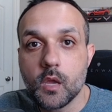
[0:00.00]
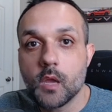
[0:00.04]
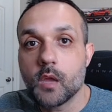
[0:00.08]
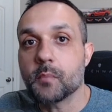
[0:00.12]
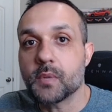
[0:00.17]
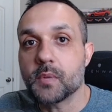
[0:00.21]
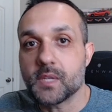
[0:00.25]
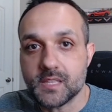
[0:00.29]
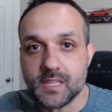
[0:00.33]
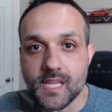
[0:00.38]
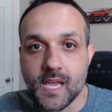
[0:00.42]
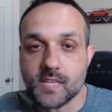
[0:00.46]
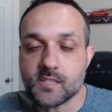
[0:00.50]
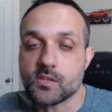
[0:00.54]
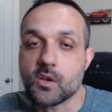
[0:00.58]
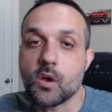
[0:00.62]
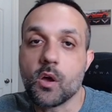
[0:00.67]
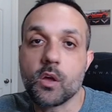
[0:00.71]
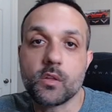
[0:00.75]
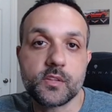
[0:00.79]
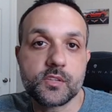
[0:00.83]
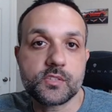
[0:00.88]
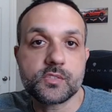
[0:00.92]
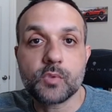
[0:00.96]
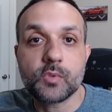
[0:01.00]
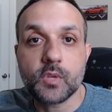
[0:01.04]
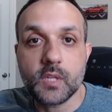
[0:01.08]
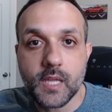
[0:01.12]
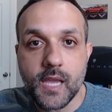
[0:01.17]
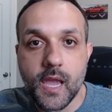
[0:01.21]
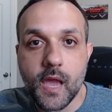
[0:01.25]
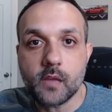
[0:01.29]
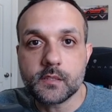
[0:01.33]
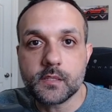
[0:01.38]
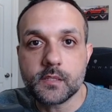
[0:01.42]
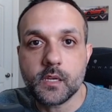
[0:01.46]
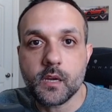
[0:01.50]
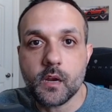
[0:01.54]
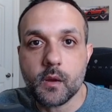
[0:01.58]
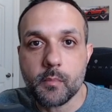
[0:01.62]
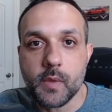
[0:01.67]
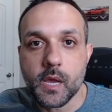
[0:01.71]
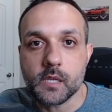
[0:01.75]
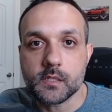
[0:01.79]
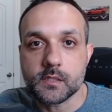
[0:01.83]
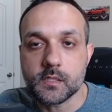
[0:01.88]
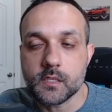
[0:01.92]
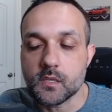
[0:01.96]
but that's all that's really out there
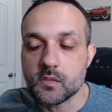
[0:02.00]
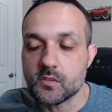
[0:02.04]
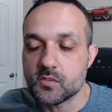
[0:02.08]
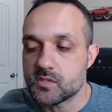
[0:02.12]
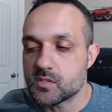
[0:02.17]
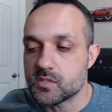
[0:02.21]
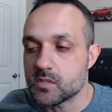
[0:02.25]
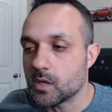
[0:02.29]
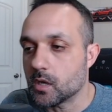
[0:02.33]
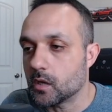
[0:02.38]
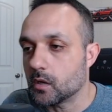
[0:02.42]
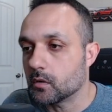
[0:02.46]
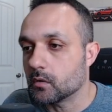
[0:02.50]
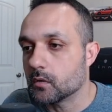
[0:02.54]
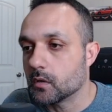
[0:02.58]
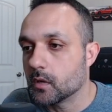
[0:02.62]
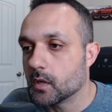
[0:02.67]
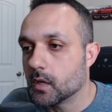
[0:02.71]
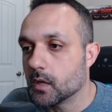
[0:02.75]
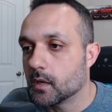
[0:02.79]
about this. So